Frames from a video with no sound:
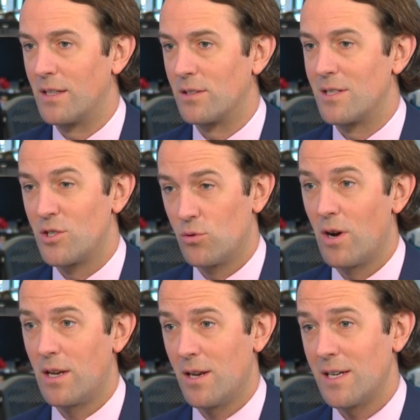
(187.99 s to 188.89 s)
And
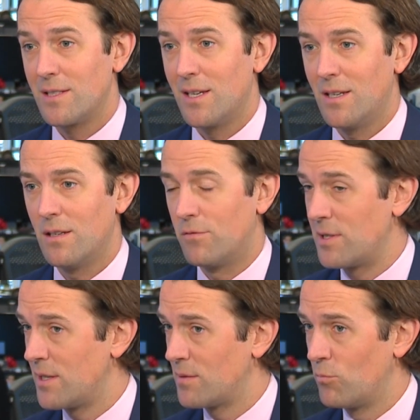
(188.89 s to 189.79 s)
2019, if
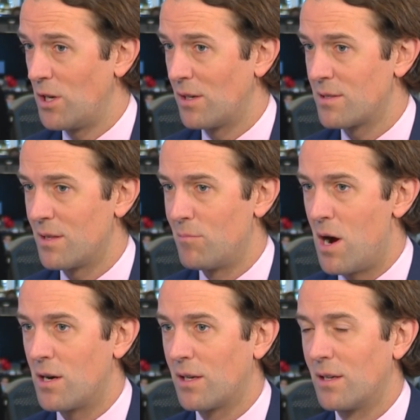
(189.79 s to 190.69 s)
we see some weakness in the
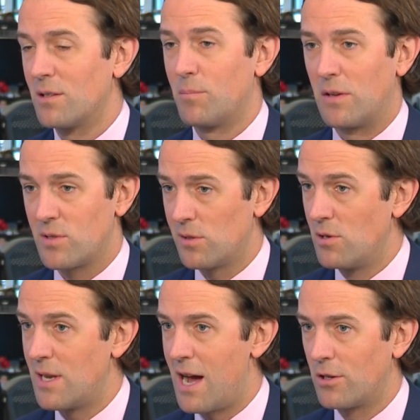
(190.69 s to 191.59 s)
market, a bit of
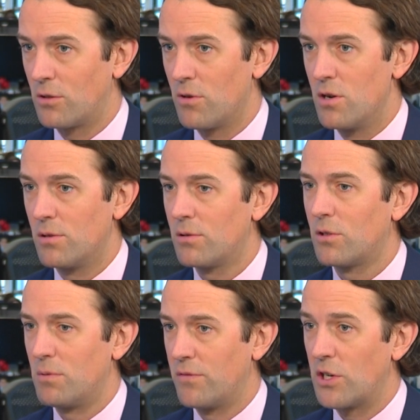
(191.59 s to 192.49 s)
slowdown in growth,
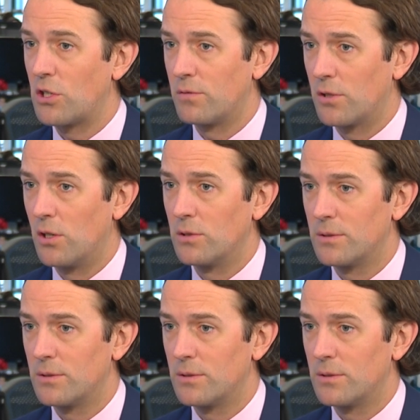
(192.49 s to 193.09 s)
could be very good for gold.